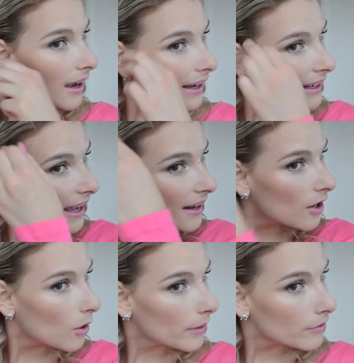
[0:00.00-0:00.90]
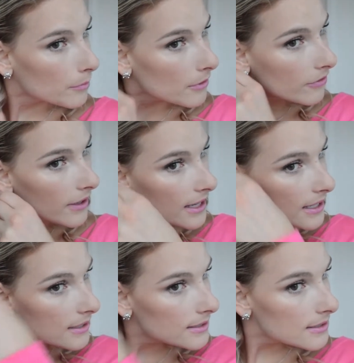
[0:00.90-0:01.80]
Again, away from the
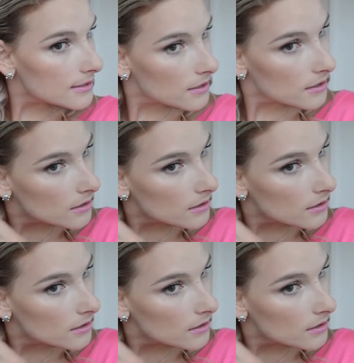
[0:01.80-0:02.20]
face.